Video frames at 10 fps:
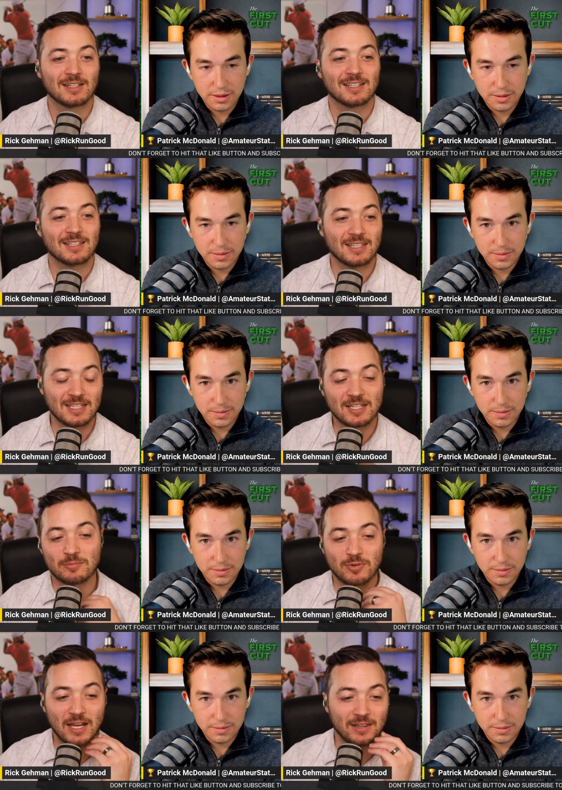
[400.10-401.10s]
Speaker 1: Keegan
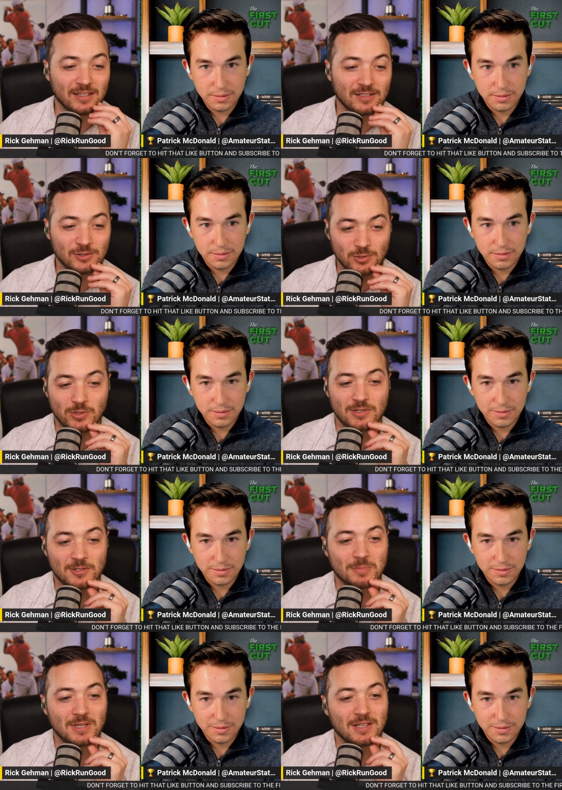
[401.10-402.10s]
Bradley, Jordan
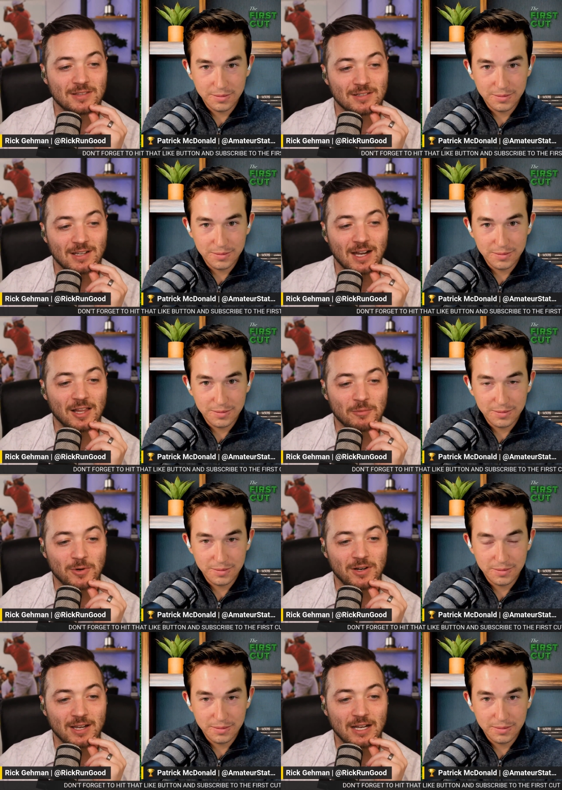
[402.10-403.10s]
Spieth, Collin
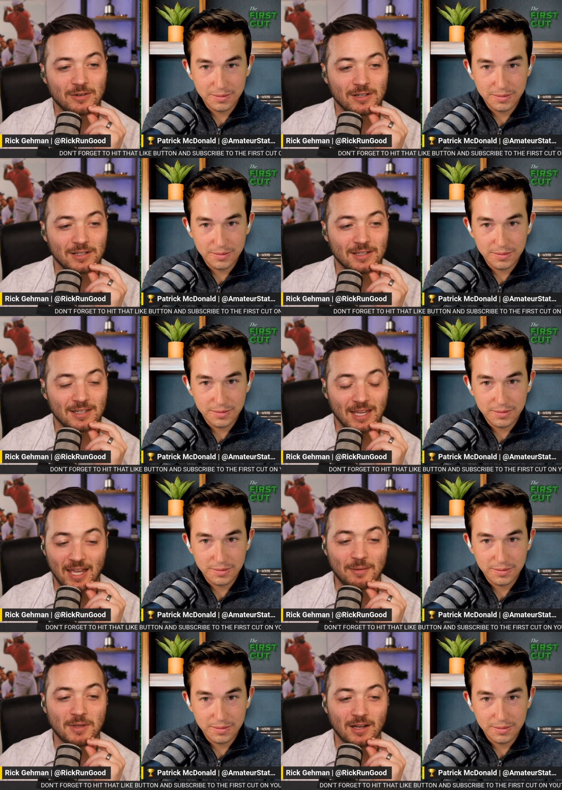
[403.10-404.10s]
Morikawa,
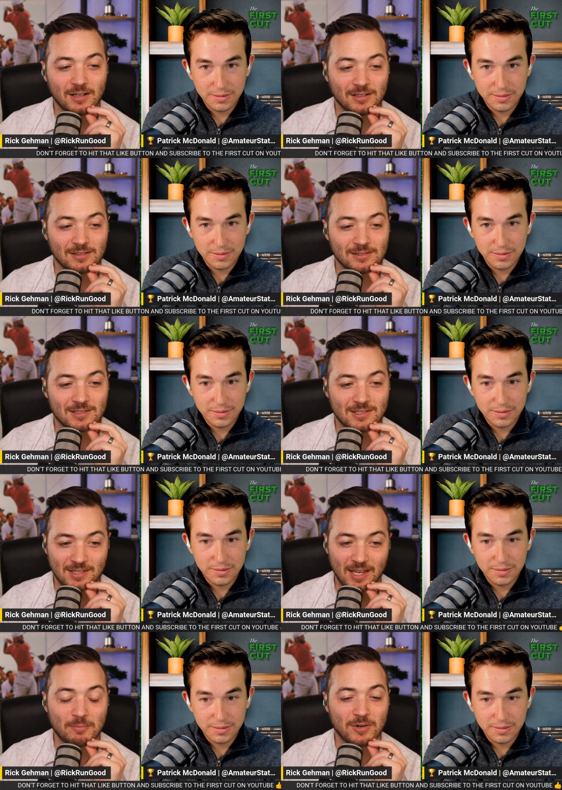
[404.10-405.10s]
Cam Young,
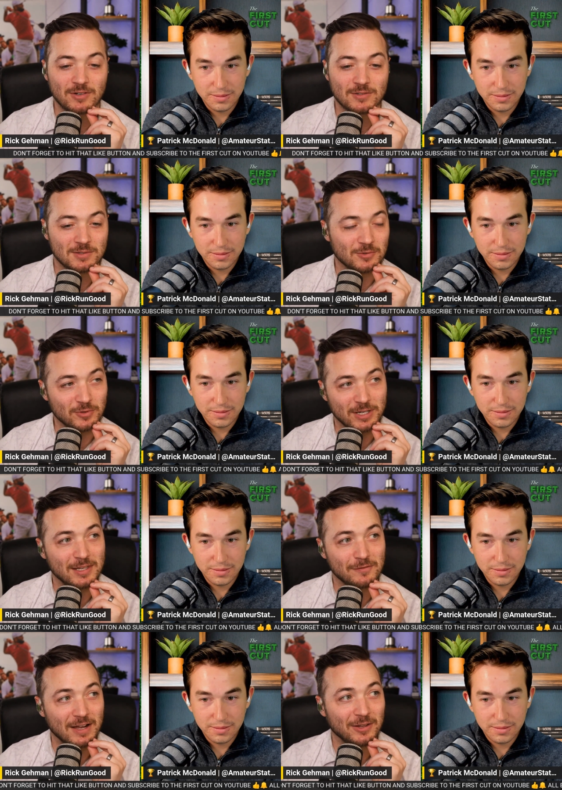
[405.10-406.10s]
Sam Burns, Ricky
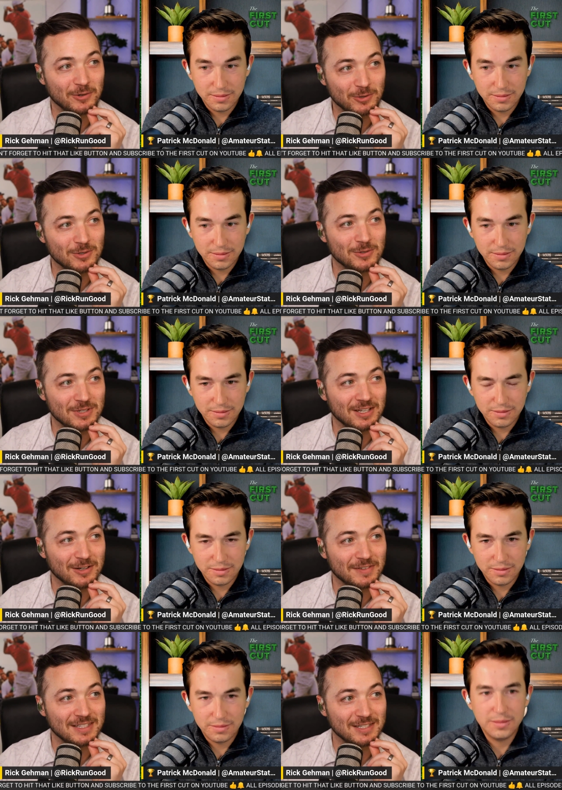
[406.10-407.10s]
Fowler. Who are you taking
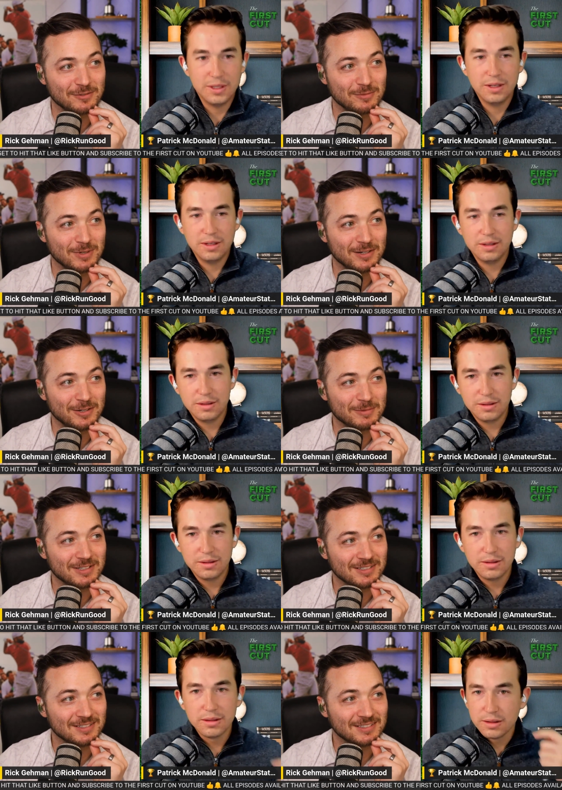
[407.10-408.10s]
off that team for Brian Harman?
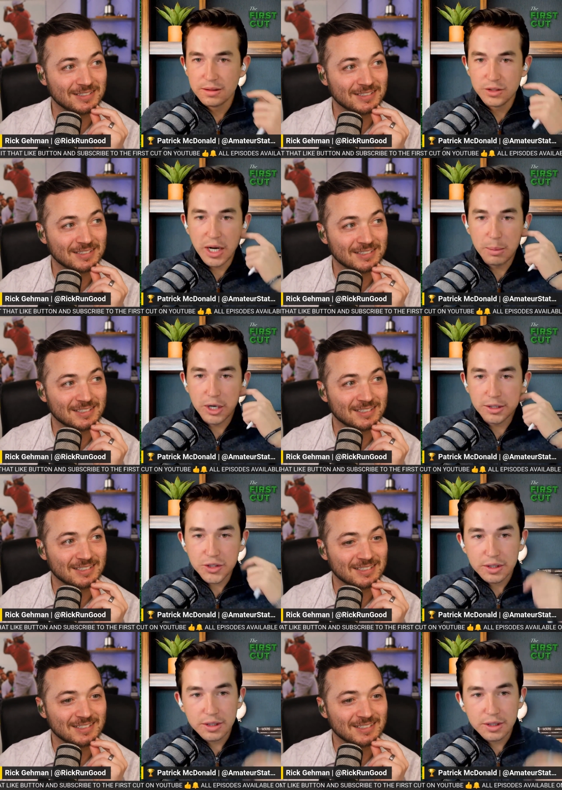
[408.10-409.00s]
Sam Burns.